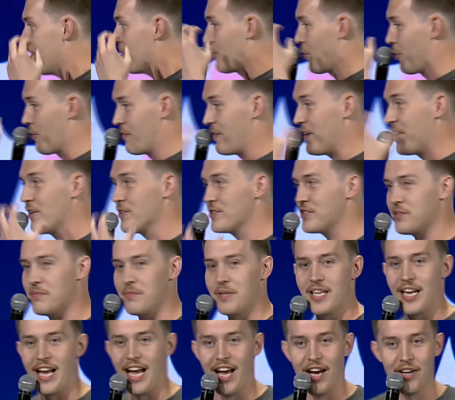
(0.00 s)
revealed to
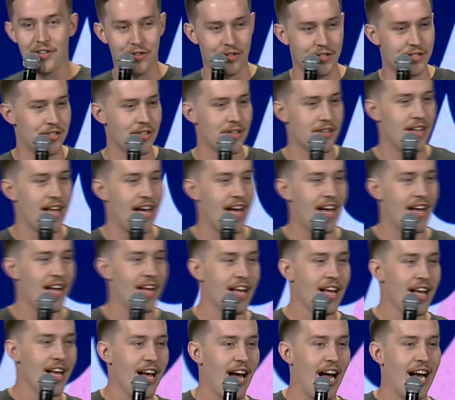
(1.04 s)
me and I understood that,
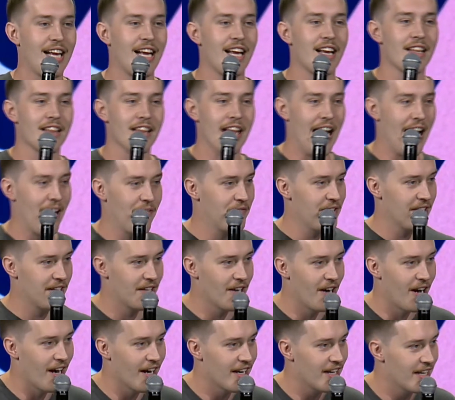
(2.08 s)
I kind of laughed at
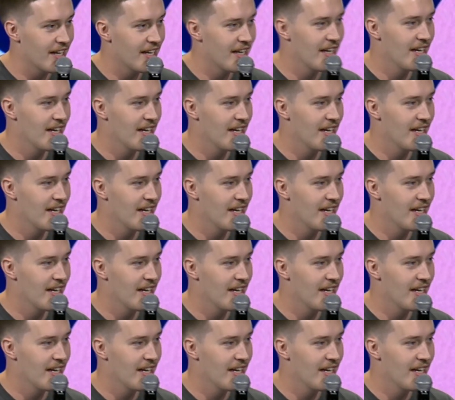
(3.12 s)
God.